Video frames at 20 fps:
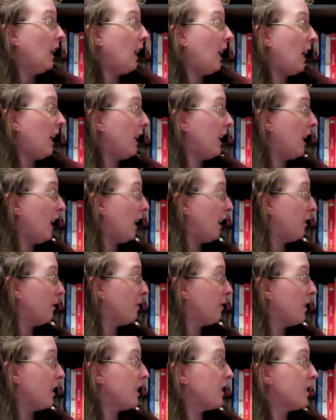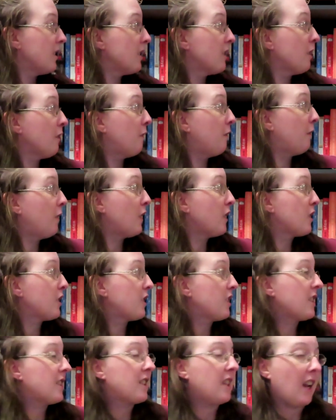I have, this is the
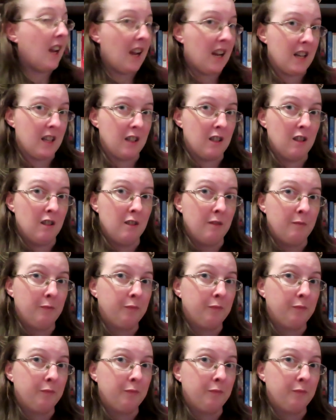first 10.